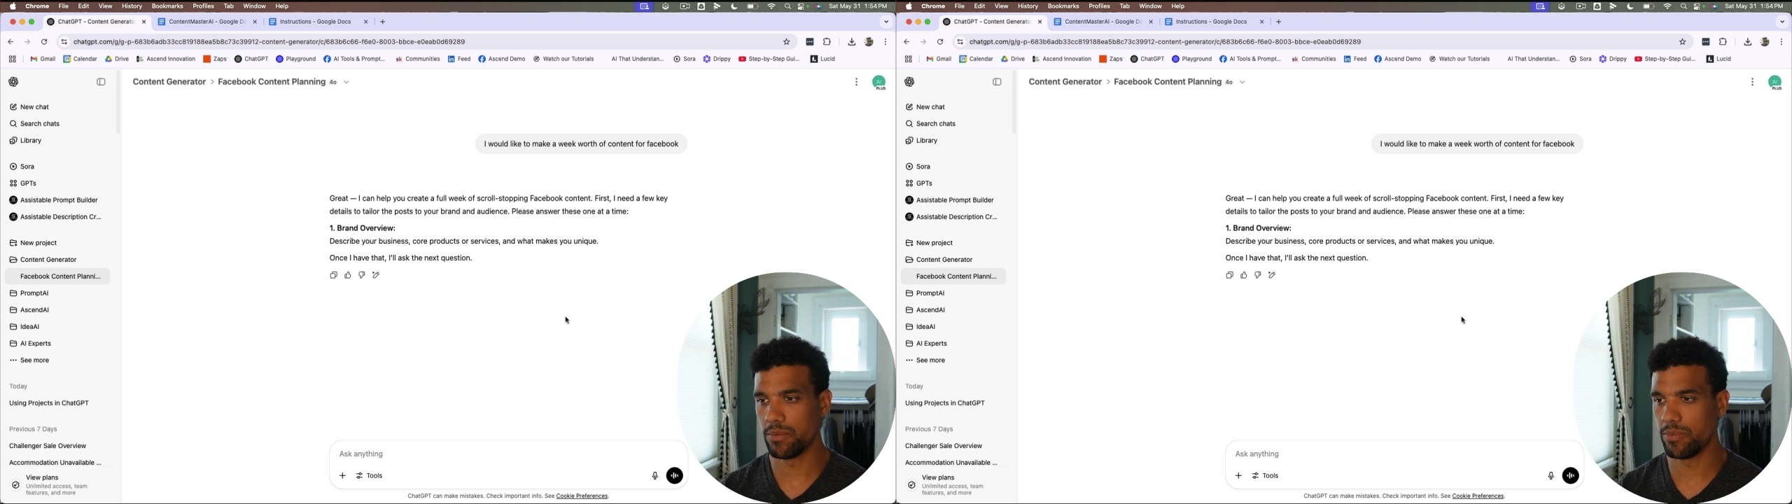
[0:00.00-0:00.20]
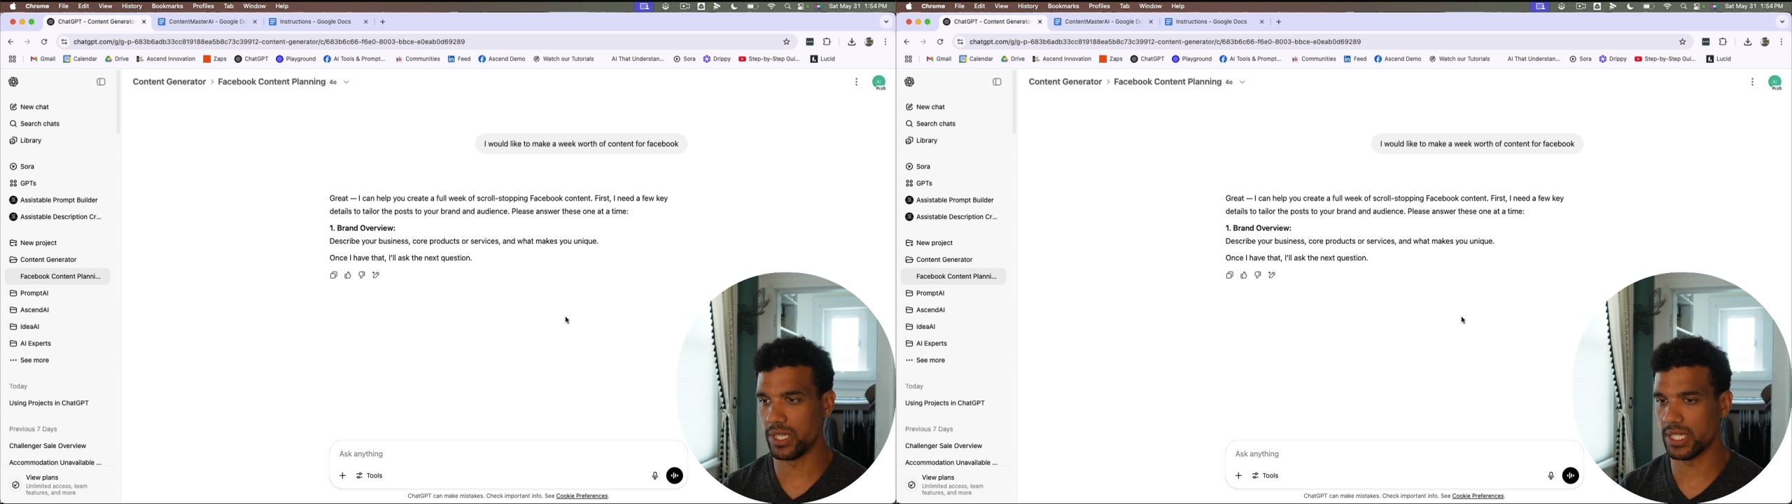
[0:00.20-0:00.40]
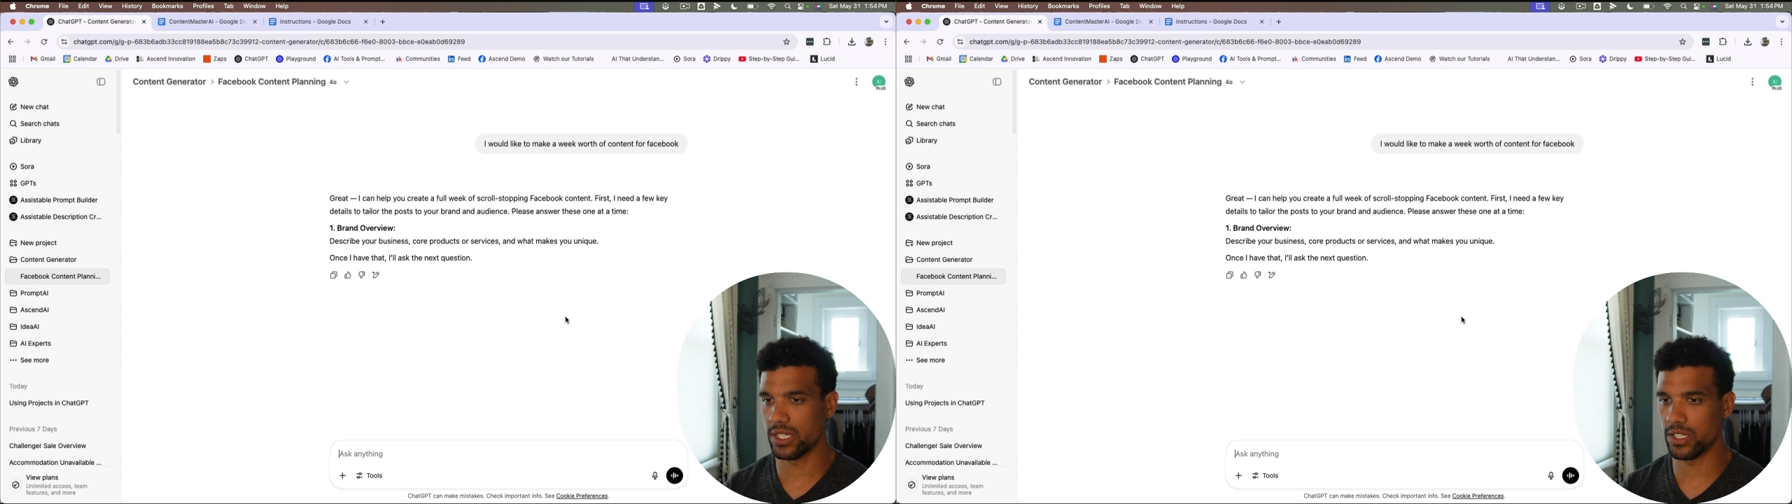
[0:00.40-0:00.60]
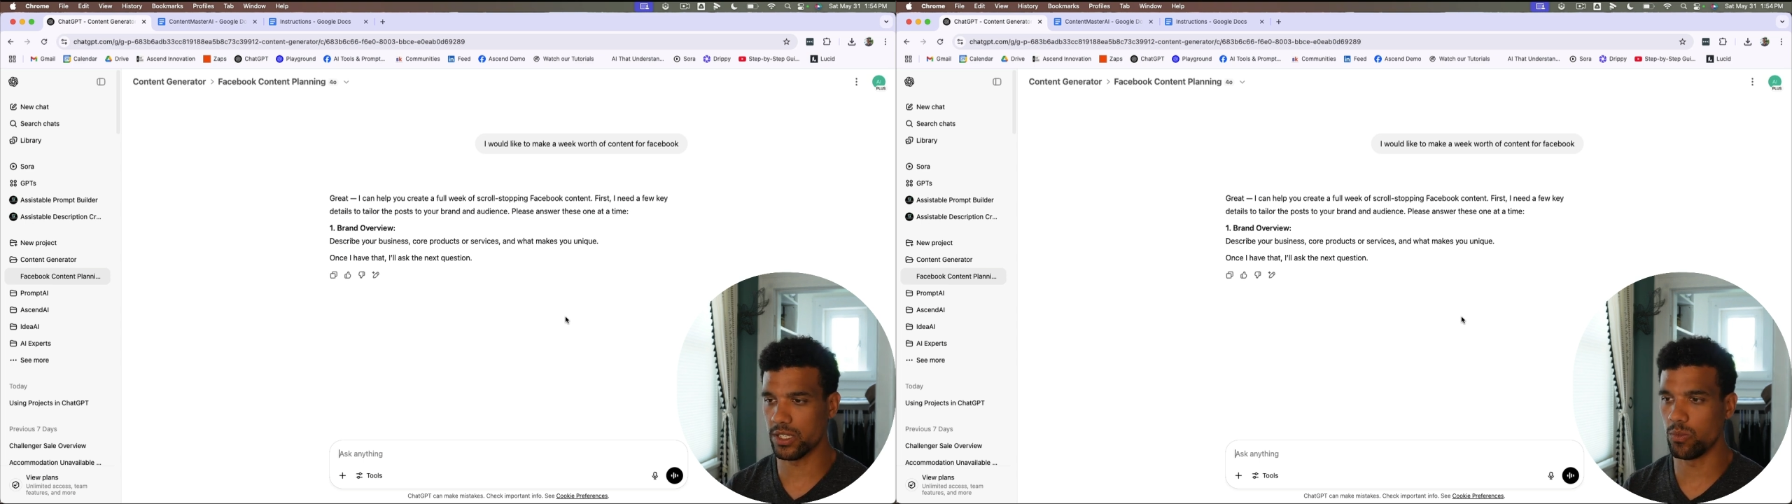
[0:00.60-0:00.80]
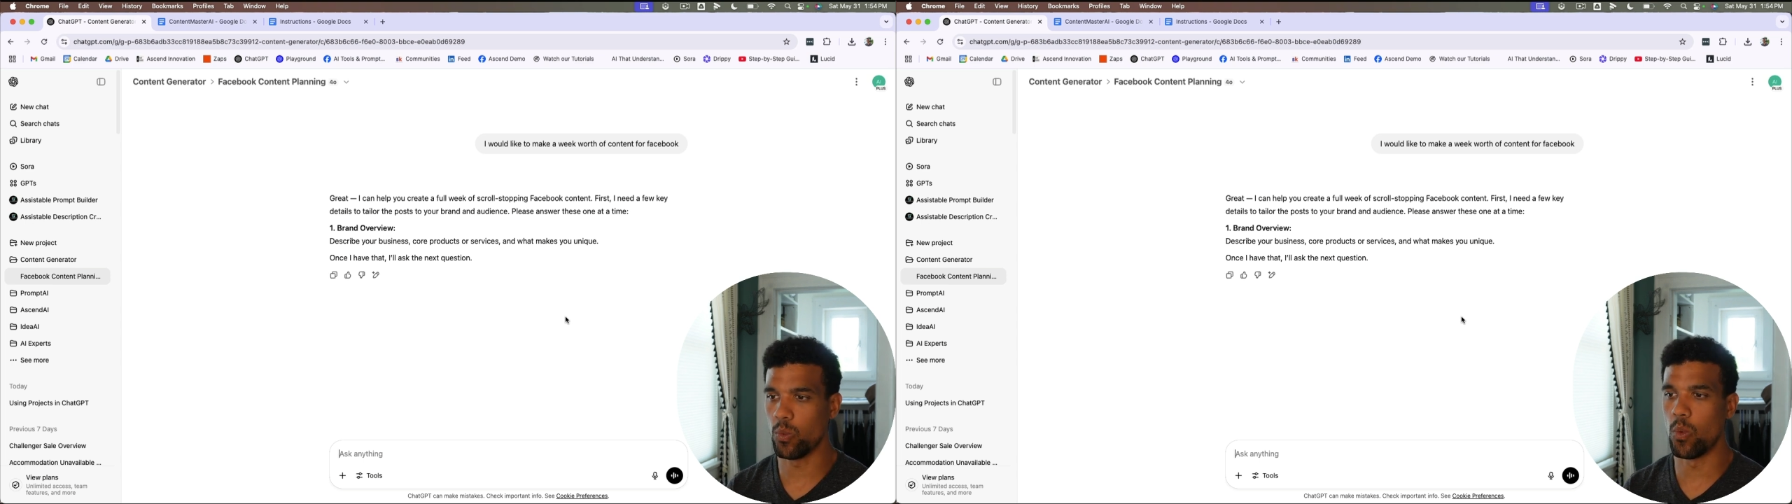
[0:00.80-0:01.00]
Please answer this
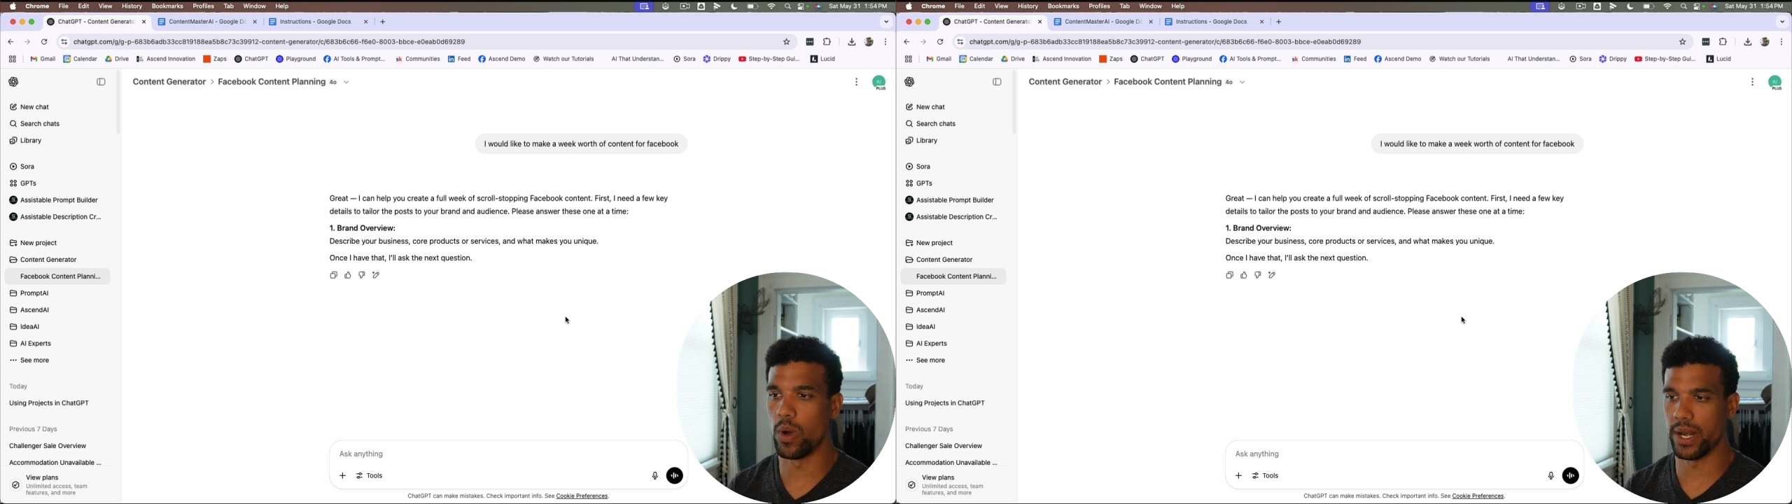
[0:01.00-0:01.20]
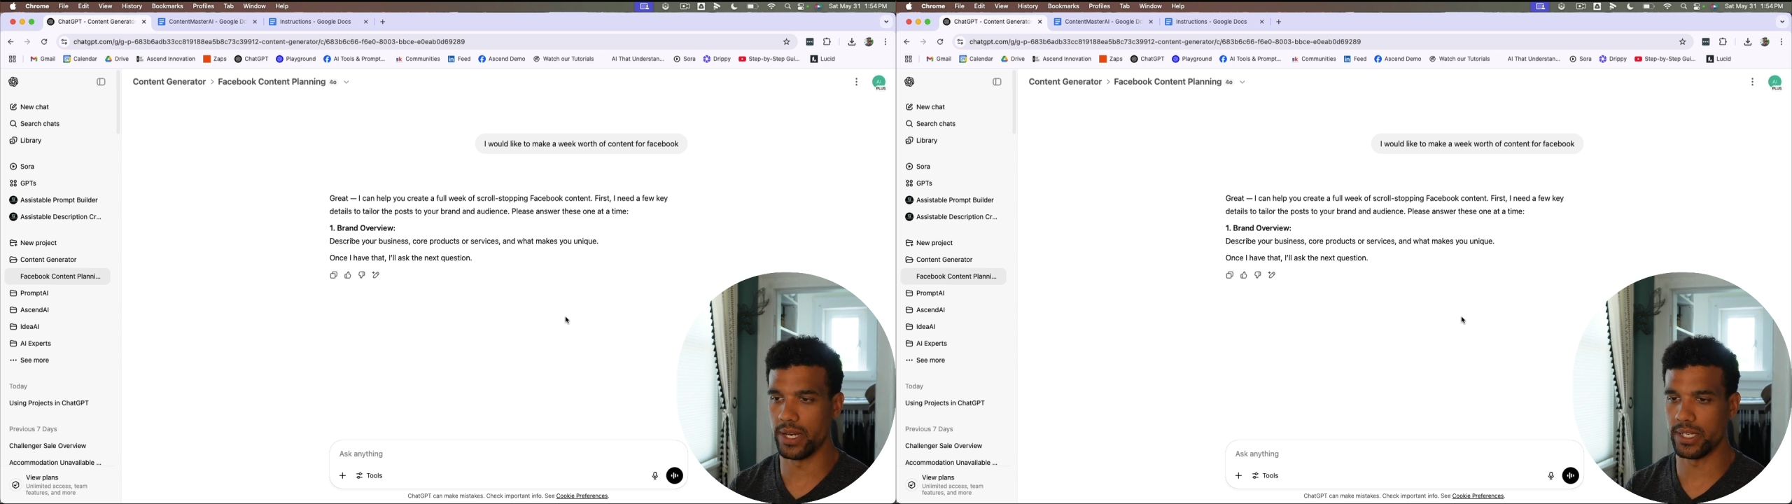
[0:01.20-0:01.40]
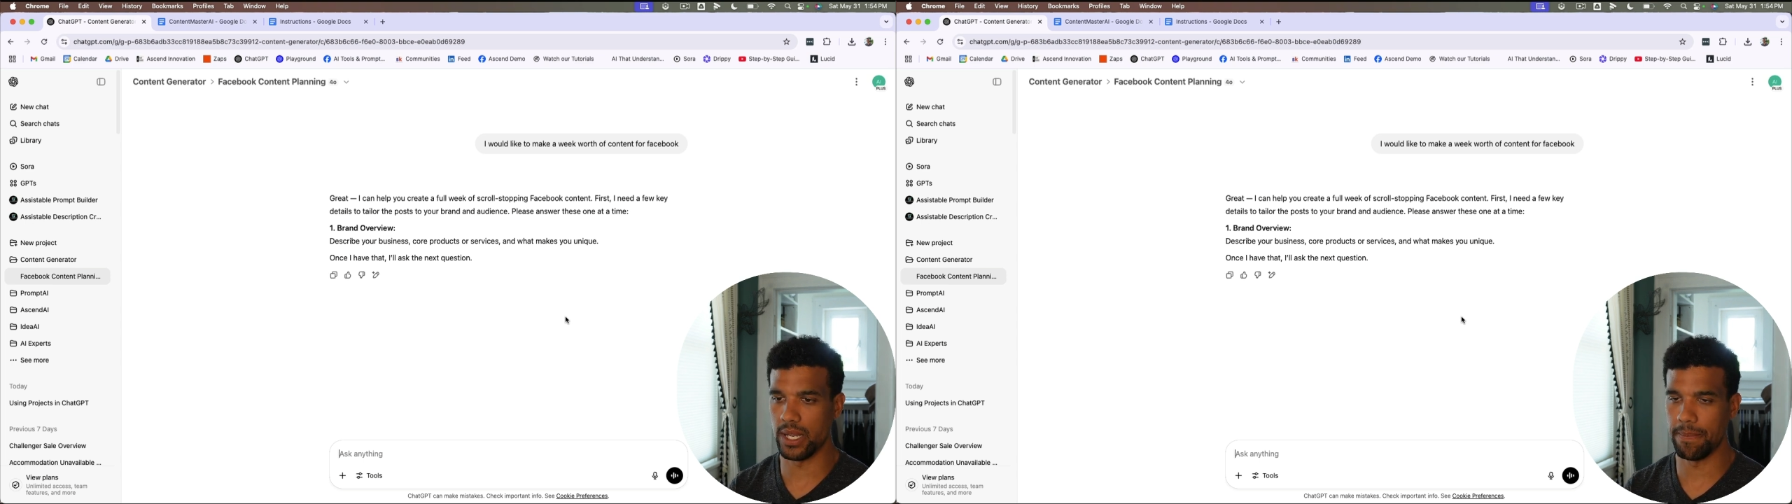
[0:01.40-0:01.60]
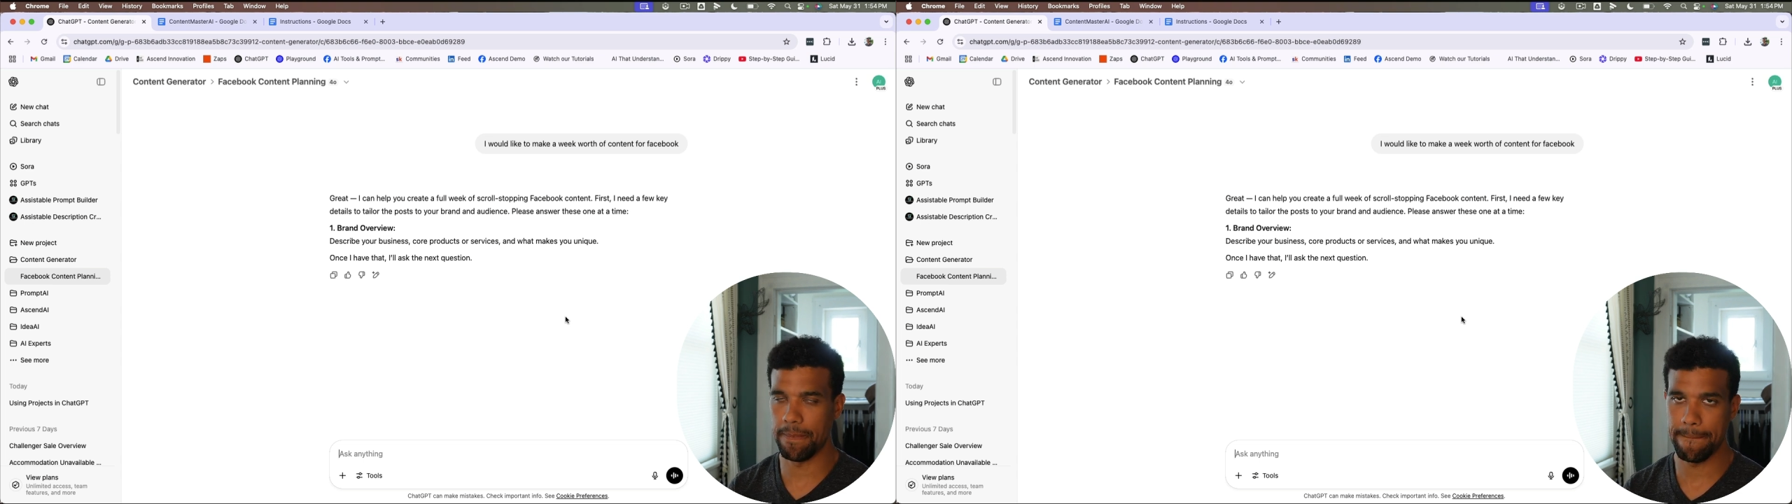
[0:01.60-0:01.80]
one at a time.